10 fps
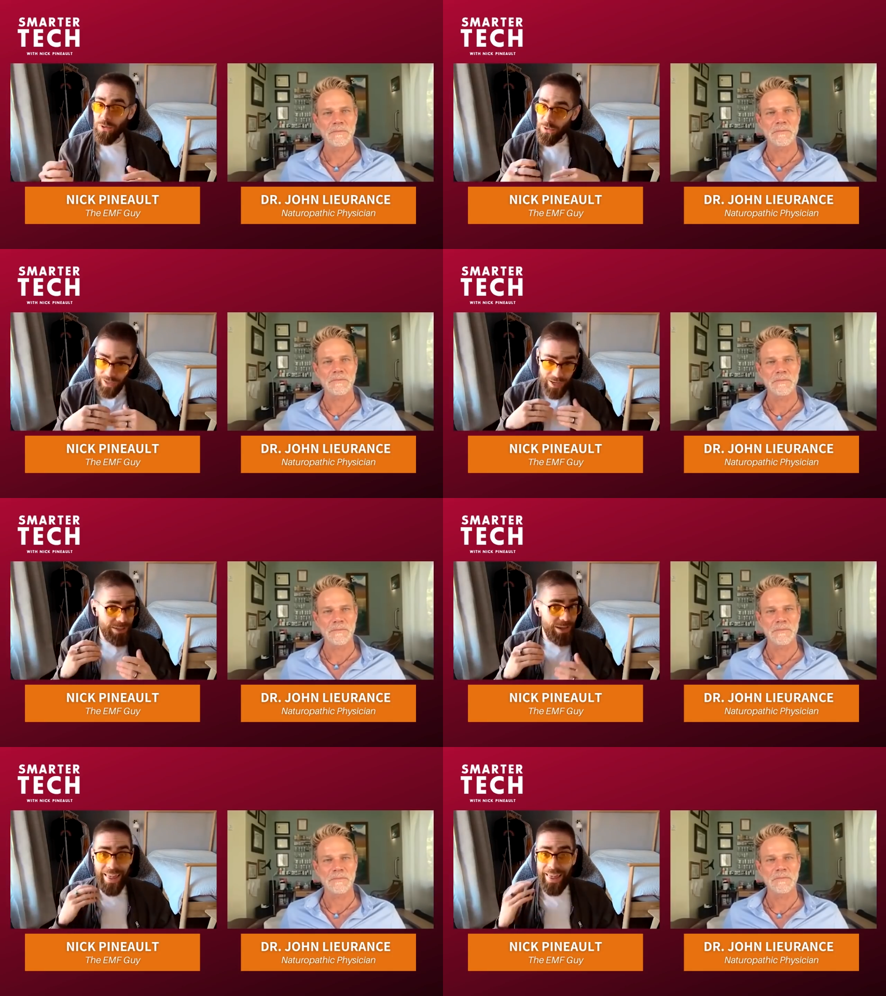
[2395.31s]
Speaker 1: So that's
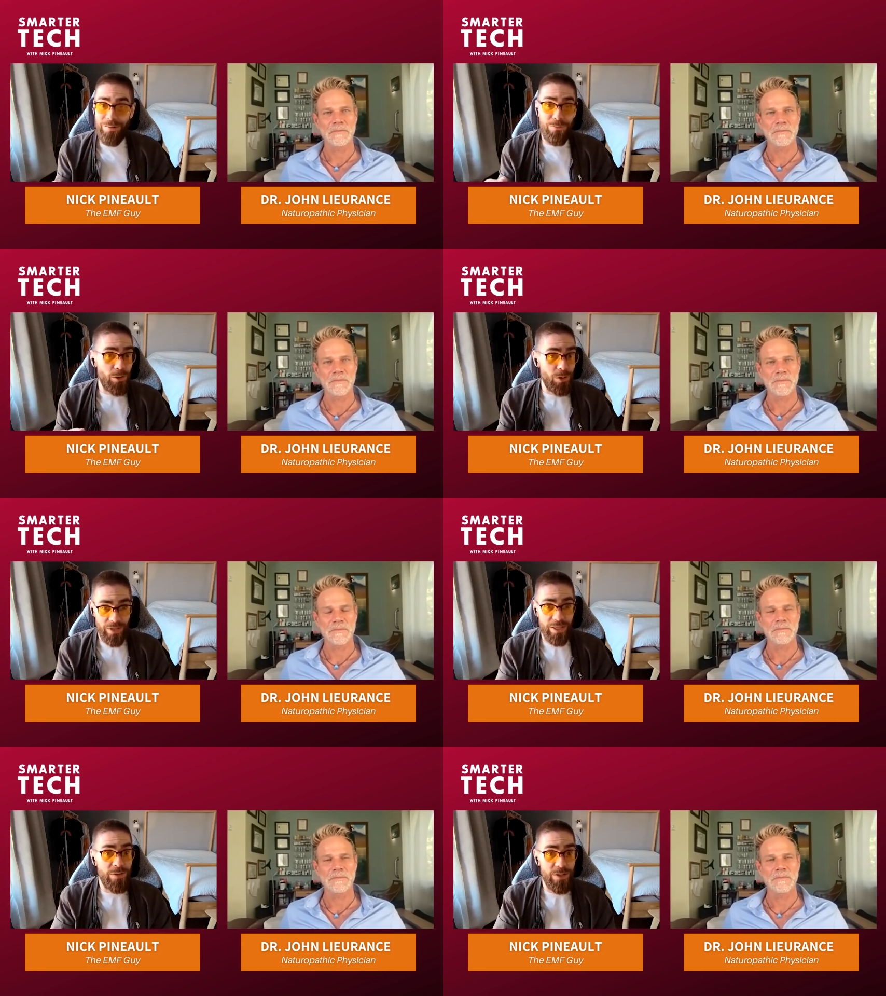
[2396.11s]
a handful of
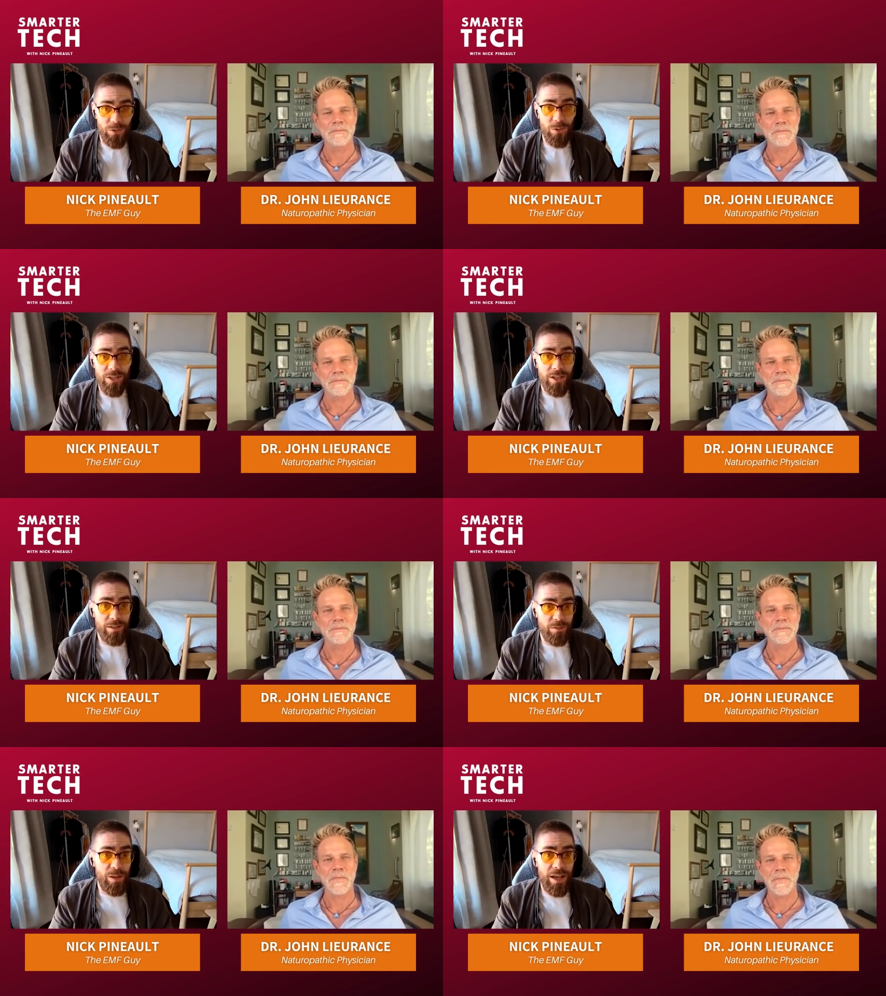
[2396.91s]
individuals on
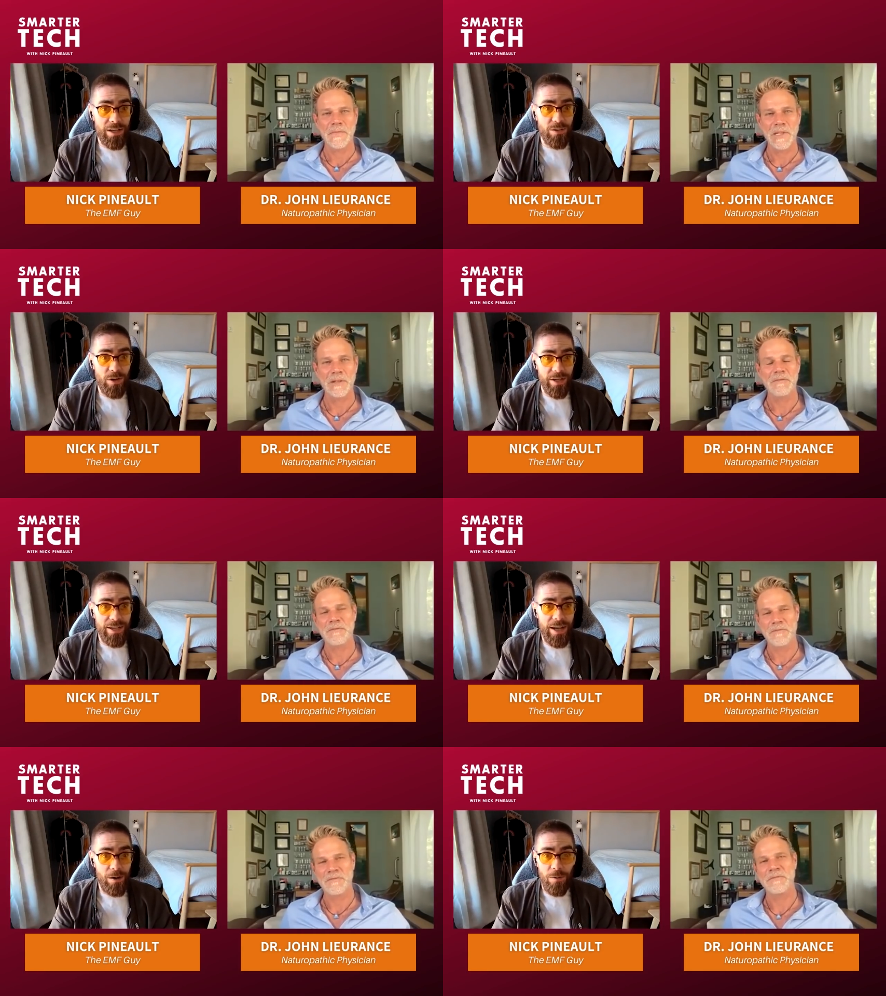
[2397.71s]
this planet right
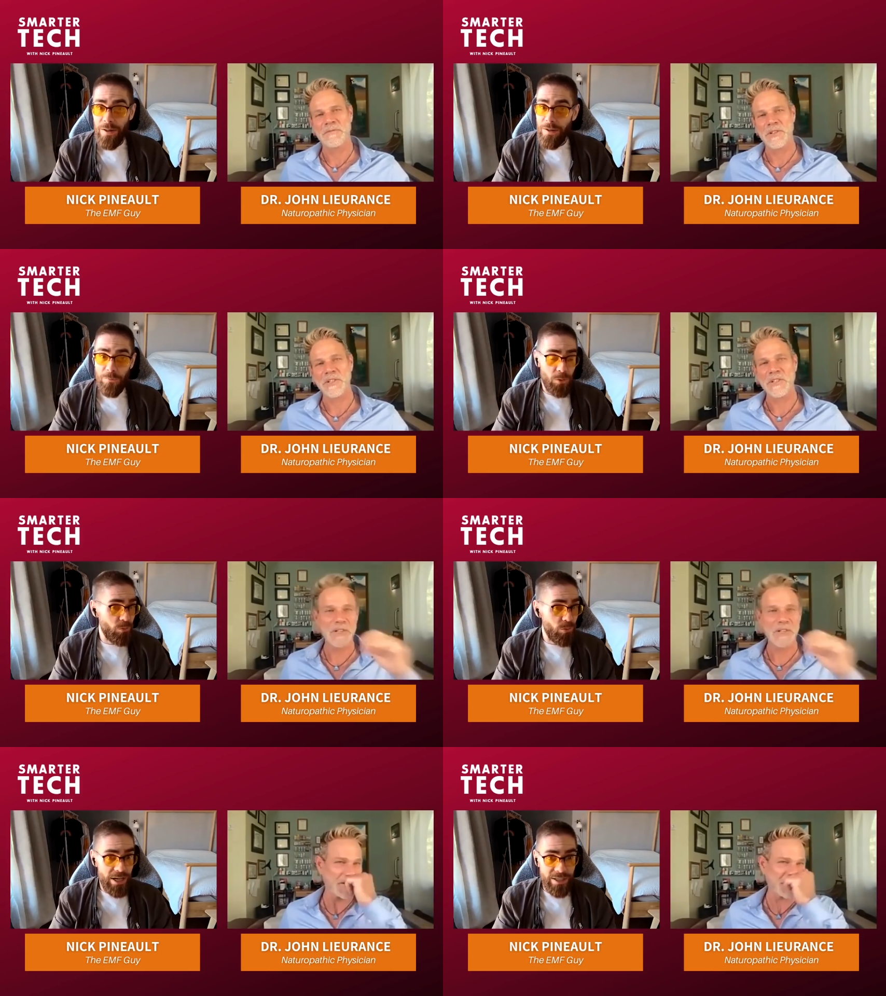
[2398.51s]
now. For sure. For
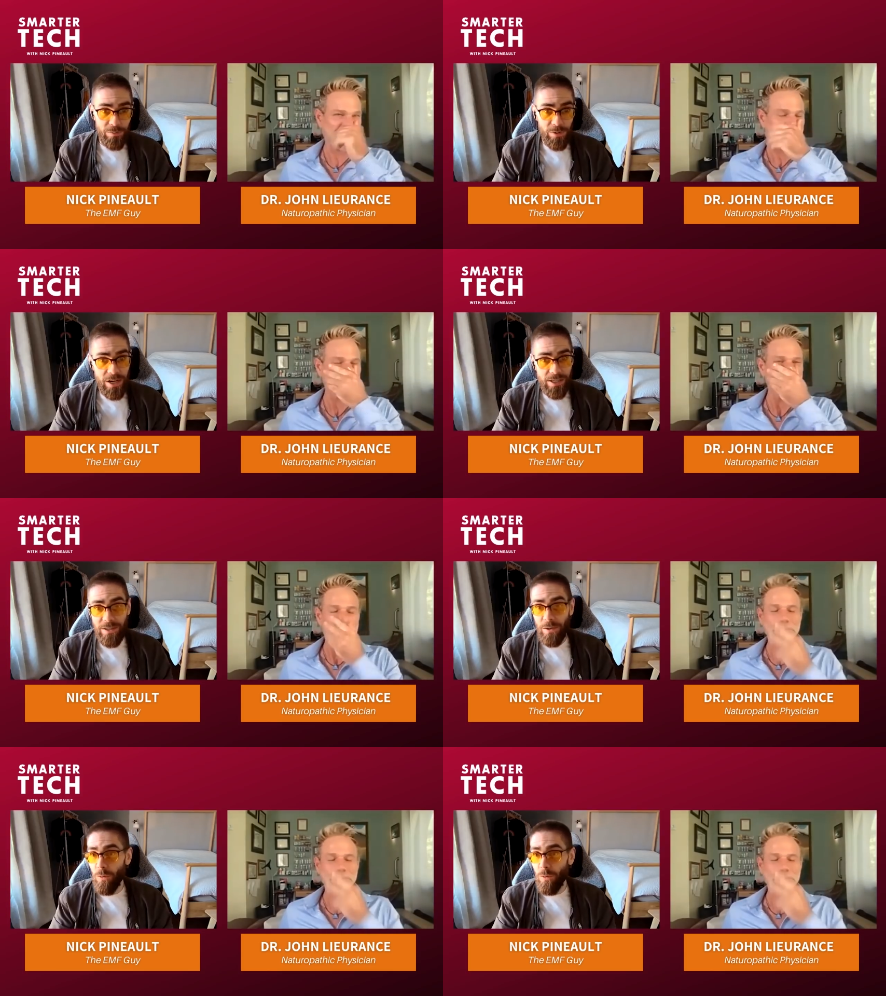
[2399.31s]
the rest of us,